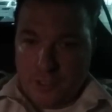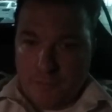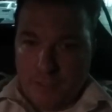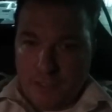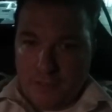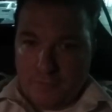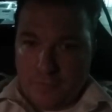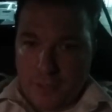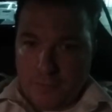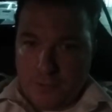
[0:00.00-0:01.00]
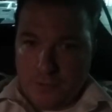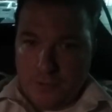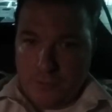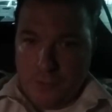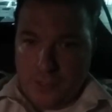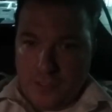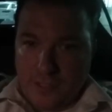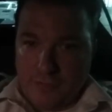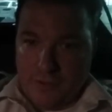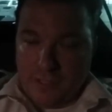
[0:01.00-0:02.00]
our American farmers to the point
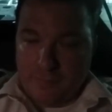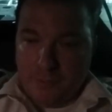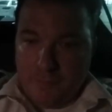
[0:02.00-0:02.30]
that they've had